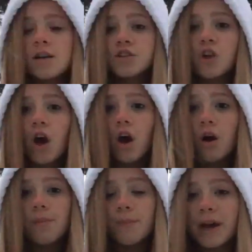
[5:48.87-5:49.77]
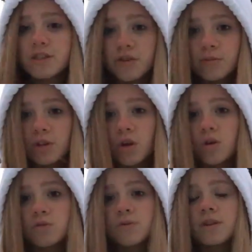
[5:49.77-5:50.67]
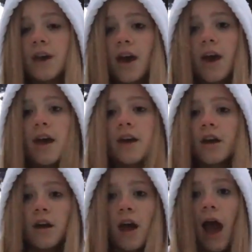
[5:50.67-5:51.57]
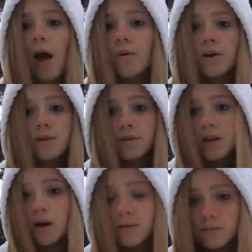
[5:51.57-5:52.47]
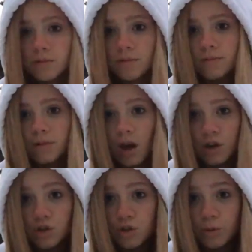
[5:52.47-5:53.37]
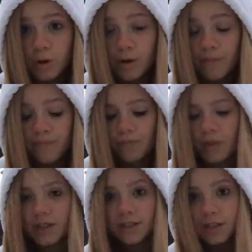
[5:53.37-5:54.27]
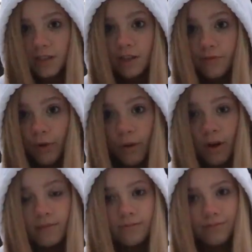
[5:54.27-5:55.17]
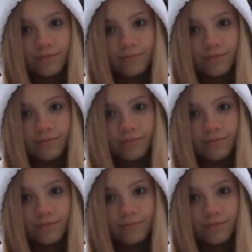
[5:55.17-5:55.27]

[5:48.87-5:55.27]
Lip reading: So, my dreams and goals one day, I want to become a YouTuber. Successful one.